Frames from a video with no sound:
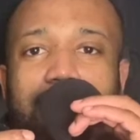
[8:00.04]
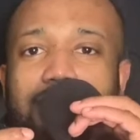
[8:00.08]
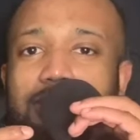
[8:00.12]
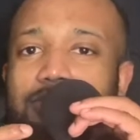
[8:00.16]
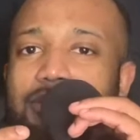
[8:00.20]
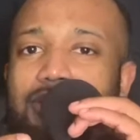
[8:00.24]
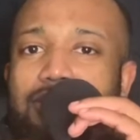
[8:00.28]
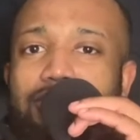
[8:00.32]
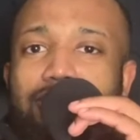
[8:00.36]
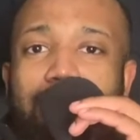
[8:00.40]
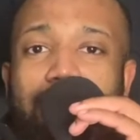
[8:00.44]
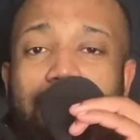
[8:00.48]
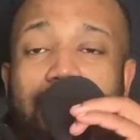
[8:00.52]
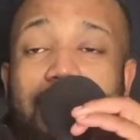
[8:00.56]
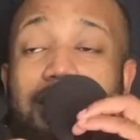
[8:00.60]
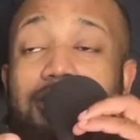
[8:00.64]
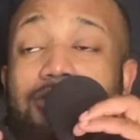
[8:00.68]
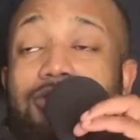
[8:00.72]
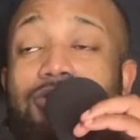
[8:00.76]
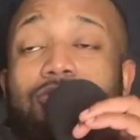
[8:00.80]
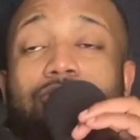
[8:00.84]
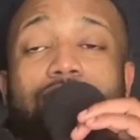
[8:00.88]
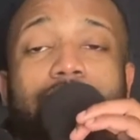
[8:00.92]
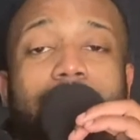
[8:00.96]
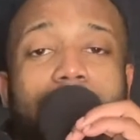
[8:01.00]
speaking to, I
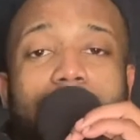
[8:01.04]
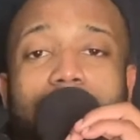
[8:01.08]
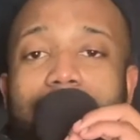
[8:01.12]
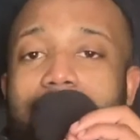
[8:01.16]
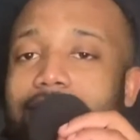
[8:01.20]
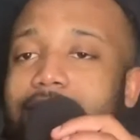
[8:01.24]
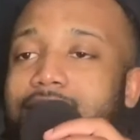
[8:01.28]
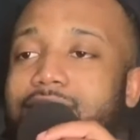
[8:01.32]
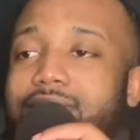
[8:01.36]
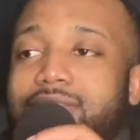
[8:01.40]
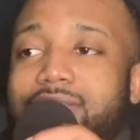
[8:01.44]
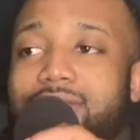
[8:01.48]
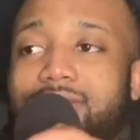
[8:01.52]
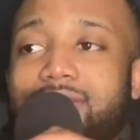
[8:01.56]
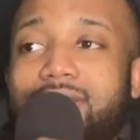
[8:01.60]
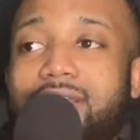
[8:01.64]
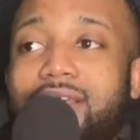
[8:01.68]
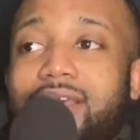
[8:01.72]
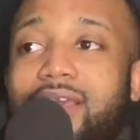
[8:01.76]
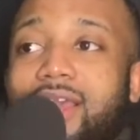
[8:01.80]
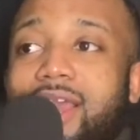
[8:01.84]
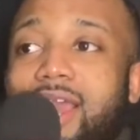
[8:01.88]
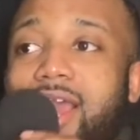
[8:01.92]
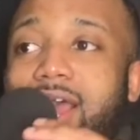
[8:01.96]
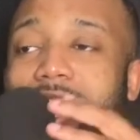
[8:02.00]

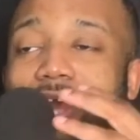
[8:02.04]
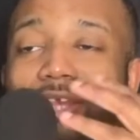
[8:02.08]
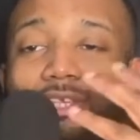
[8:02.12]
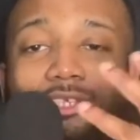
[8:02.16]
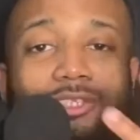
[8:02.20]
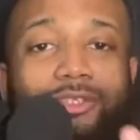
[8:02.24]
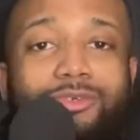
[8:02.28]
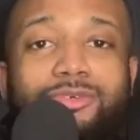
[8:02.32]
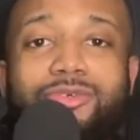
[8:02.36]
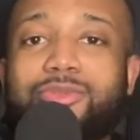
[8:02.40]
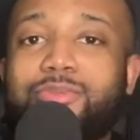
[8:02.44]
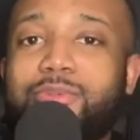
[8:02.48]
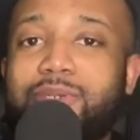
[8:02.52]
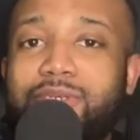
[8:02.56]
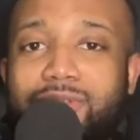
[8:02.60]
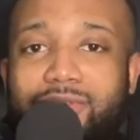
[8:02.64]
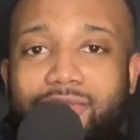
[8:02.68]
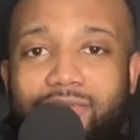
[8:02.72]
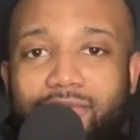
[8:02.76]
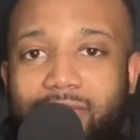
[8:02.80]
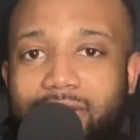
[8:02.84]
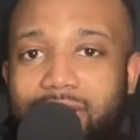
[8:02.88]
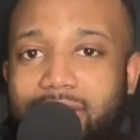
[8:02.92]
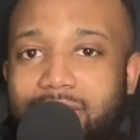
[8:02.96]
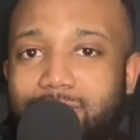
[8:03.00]
still speak
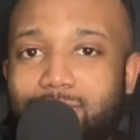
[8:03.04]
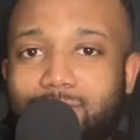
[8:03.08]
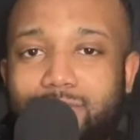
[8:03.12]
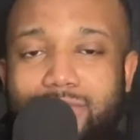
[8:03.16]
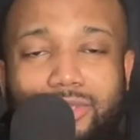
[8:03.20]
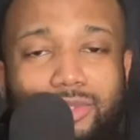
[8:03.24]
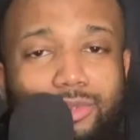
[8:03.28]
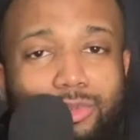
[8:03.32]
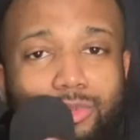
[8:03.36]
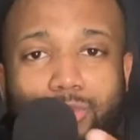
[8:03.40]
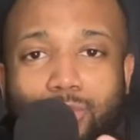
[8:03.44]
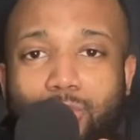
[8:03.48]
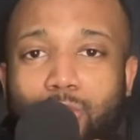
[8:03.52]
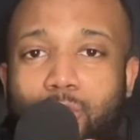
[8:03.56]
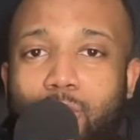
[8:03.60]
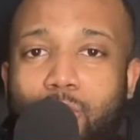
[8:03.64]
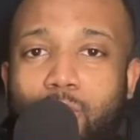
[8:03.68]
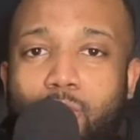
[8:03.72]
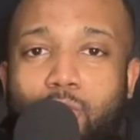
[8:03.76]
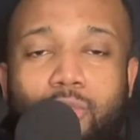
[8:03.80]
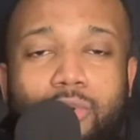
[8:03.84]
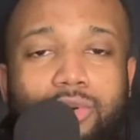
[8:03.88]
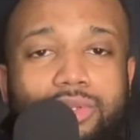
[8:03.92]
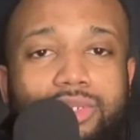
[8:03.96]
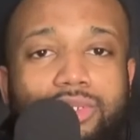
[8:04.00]
to friends, we still talk,
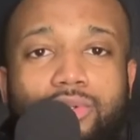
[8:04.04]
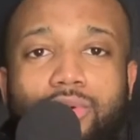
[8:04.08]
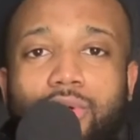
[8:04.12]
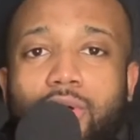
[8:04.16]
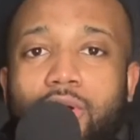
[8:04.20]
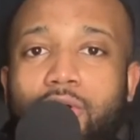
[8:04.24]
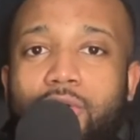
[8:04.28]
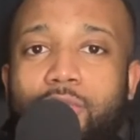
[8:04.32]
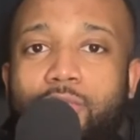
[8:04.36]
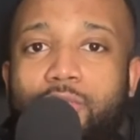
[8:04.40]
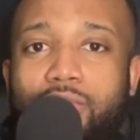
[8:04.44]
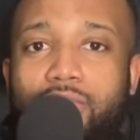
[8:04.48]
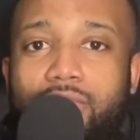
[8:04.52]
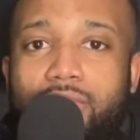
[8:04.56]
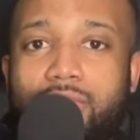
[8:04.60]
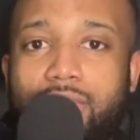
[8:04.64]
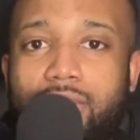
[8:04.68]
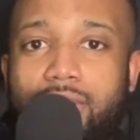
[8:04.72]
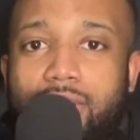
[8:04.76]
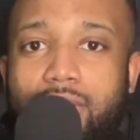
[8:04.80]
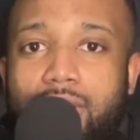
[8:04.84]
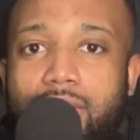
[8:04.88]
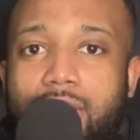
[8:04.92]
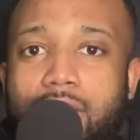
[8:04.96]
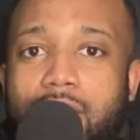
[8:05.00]
we're still open.
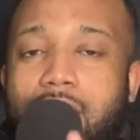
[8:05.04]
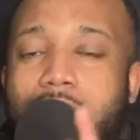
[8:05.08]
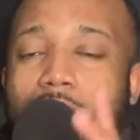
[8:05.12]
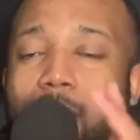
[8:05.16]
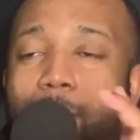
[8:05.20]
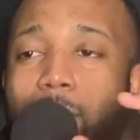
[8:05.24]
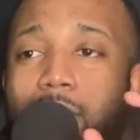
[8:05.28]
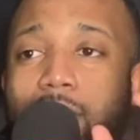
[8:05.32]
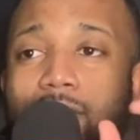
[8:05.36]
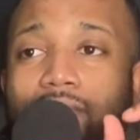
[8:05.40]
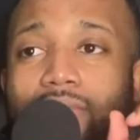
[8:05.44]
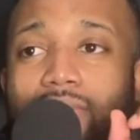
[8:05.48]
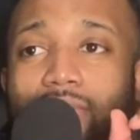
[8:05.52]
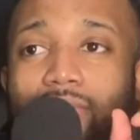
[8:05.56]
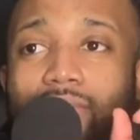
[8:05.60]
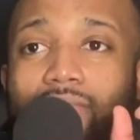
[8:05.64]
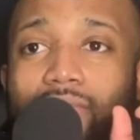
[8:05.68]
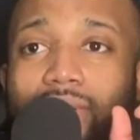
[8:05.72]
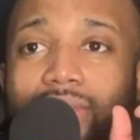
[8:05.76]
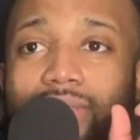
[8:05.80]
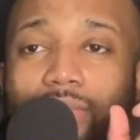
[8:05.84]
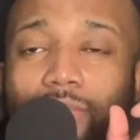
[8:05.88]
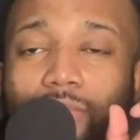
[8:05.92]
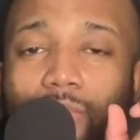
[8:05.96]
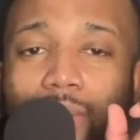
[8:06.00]
However, the
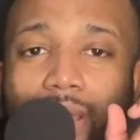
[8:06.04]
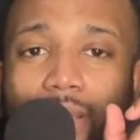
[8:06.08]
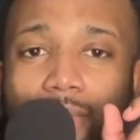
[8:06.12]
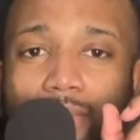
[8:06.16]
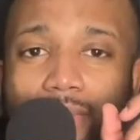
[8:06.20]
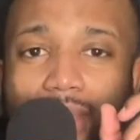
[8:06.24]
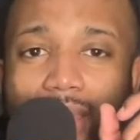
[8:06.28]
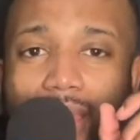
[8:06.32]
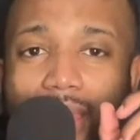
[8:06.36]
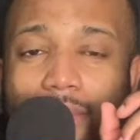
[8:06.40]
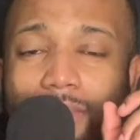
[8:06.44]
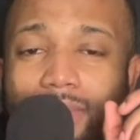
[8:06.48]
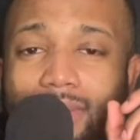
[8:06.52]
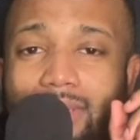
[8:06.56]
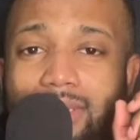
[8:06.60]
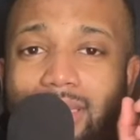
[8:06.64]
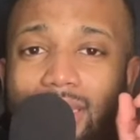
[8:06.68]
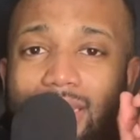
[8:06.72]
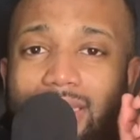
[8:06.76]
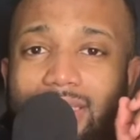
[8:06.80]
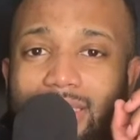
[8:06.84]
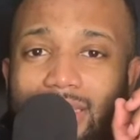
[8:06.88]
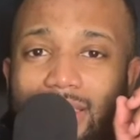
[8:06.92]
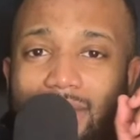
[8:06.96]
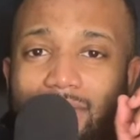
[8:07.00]
reason why it became
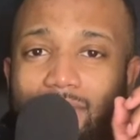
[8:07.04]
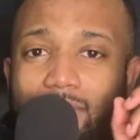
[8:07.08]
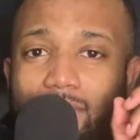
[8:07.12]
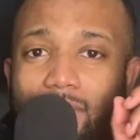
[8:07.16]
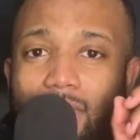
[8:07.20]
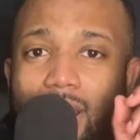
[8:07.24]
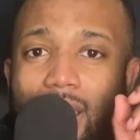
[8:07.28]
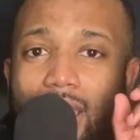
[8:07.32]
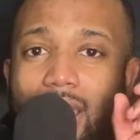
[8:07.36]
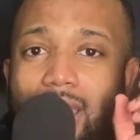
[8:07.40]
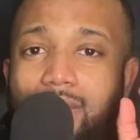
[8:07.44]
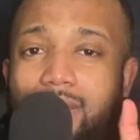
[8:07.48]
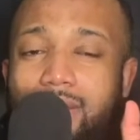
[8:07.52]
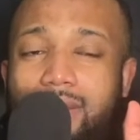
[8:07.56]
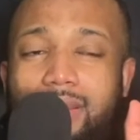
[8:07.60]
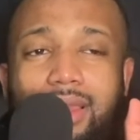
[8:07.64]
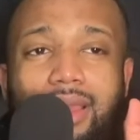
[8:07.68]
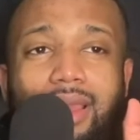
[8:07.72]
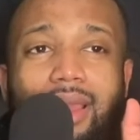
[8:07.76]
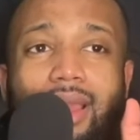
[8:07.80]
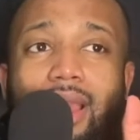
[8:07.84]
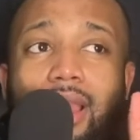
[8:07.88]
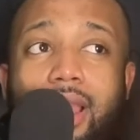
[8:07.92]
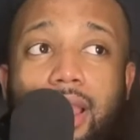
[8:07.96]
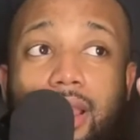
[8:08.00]
addictive and
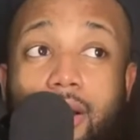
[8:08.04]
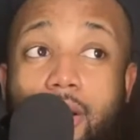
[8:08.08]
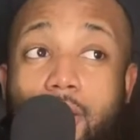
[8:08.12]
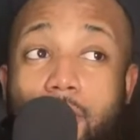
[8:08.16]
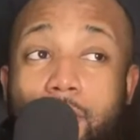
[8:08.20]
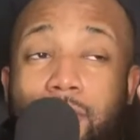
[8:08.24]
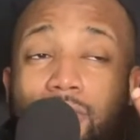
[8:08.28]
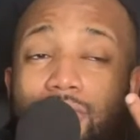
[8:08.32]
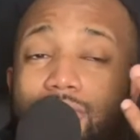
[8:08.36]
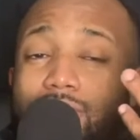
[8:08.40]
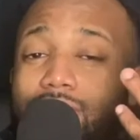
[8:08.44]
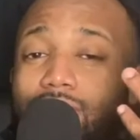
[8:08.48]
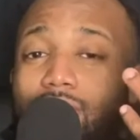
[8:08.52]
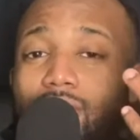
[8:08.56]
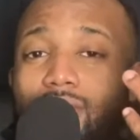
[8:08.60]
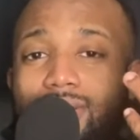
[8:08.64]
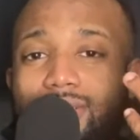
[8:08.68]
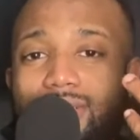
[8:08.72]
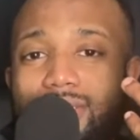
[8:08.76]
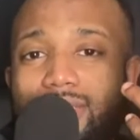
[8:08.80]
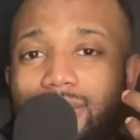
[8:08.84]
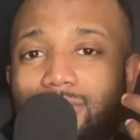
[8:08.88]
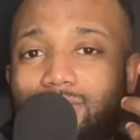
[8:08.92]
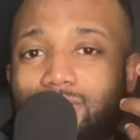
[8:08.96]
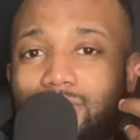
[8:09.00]
almost
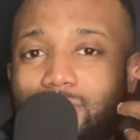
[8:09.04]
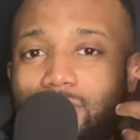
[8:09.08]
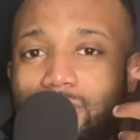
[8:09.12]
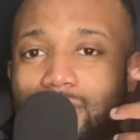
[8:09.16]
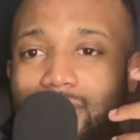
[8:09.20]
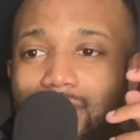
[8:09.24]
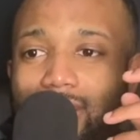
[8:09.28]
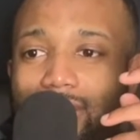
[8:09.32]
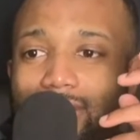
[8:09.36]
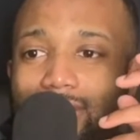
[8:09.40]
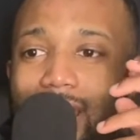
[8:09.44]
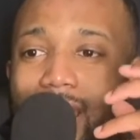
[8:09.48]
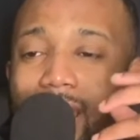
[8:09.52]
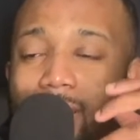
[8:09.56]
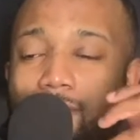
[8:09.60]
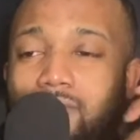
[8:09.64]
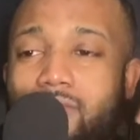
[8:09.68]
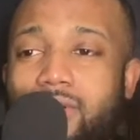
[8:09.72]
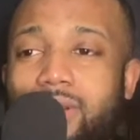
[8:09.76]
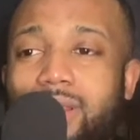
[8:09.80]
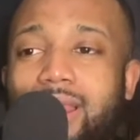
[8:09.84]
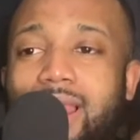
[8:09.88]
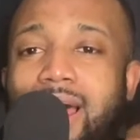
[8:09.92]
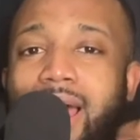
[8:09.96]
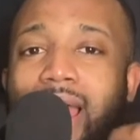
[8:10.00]
toxic was because I
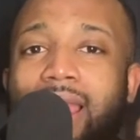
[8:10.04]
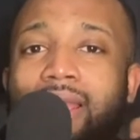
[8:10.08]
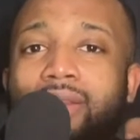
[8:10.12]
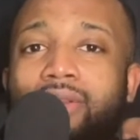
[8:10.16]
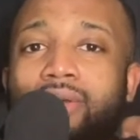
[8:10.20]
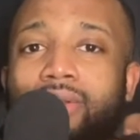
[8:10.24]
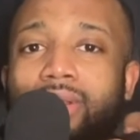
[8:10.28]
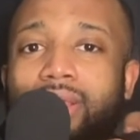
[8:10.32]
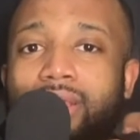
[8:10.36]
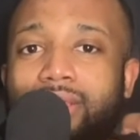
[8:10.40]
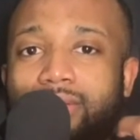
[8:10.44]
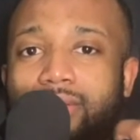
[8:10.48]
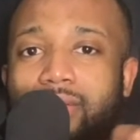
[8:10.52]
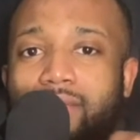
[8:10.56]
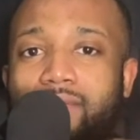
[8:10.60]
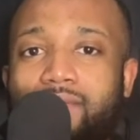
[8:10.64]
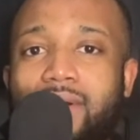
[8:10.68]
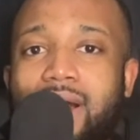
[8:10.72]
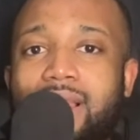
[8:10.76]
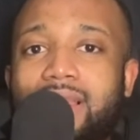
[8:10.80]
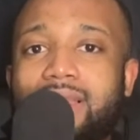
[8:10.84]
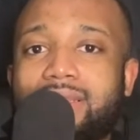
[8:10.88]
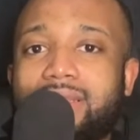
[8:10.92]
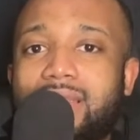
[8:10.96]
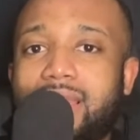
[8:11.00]
relied on it to
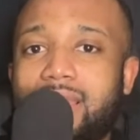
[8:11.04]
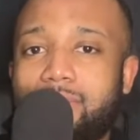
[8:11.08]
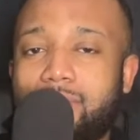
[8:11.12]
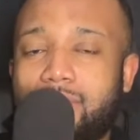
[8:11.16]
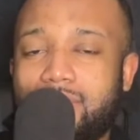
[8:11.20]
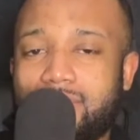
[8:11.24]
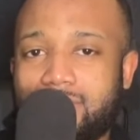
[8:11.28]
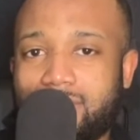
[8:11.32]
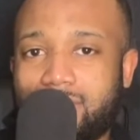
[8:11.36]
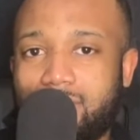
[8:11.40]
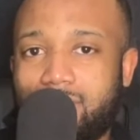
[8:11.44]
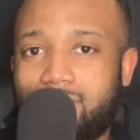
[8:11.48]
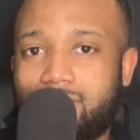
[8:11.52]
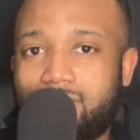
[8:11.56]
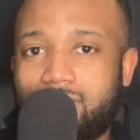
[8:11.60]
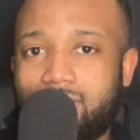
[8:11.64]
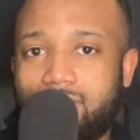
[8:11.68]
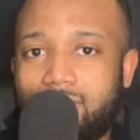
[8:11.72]
validate myself.